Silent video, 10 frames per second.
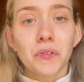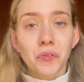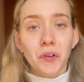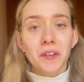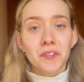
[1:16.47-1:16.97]

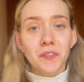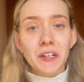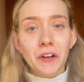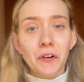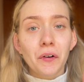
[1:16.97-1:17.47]
for this
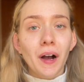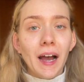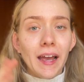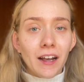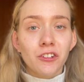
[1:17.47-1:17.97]
video, I
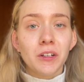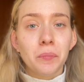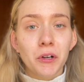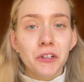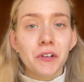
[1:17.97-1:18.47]
actually
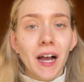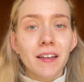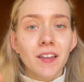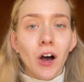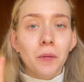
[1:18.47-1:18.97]
put you
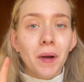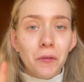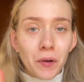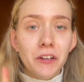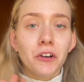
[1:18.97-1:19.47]
guys on my
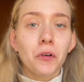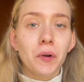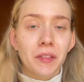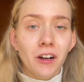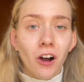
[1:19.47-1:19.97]
window
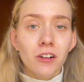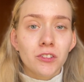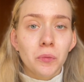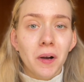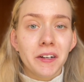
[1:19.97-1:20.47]
with an
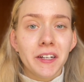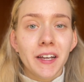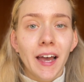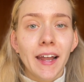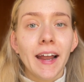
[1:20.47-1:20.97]
Octobuddy,
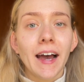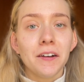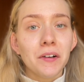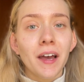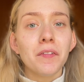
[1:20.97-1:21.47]
and I
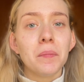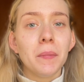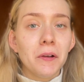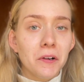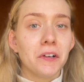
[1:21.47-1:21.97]
don't have a
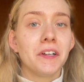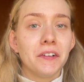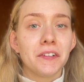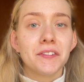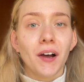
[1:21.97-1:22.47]
mirror
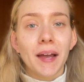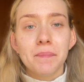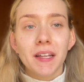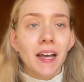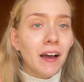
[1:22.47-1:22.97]
here. So I'm
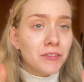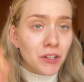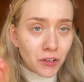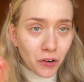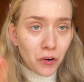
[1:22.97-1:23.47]
gonna have to
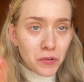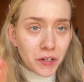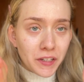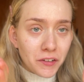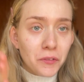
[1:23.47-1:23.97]
look over
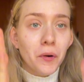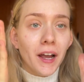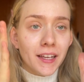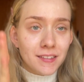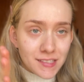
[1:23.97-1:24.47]
here where I
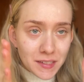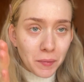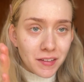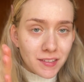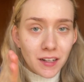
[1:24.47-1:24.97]
can see
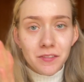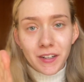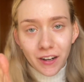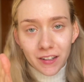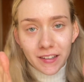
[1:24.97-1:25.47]
myself and
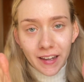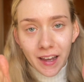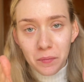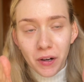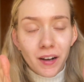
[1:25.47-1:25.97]
not in the
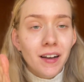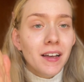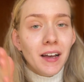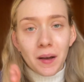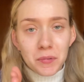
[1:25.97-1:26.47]
camera.
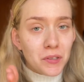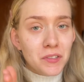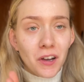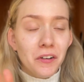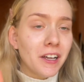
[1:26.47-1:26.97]
I'm so
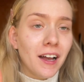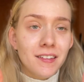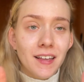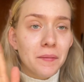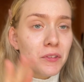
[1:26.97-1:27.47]
sorry guys,
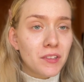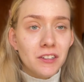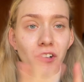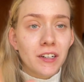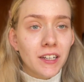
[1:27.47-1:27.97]
I'm still
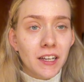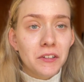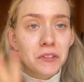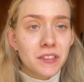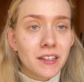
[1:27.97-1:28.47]
trying to get
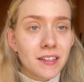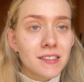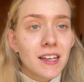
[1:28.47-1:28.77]
used to this,